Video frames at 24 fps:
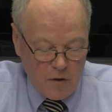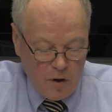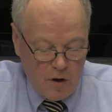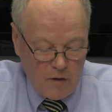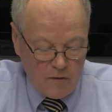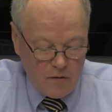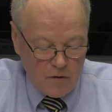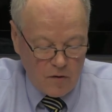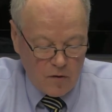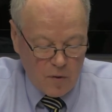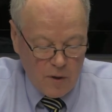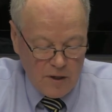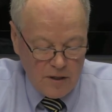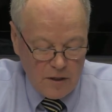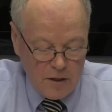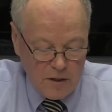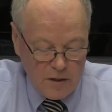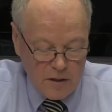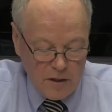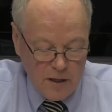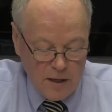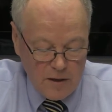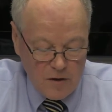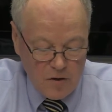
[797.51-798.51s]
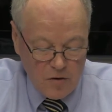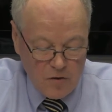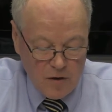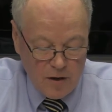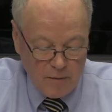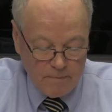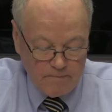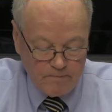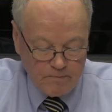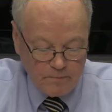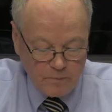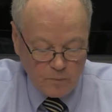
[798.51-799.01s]
of the 20th century.
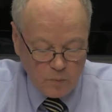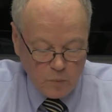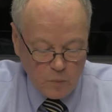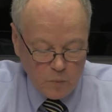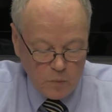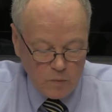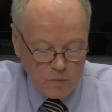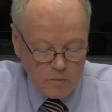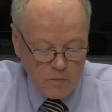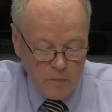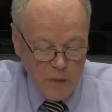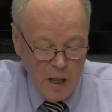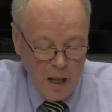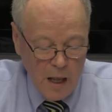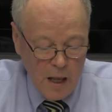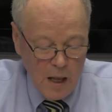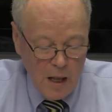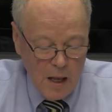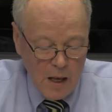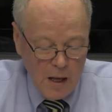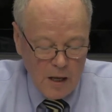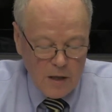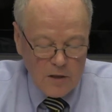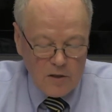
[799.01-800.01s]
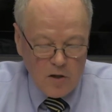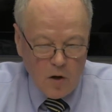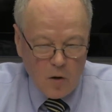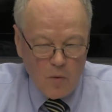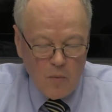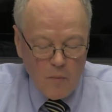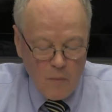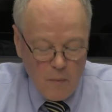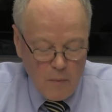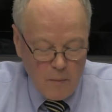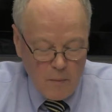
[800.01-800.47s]
So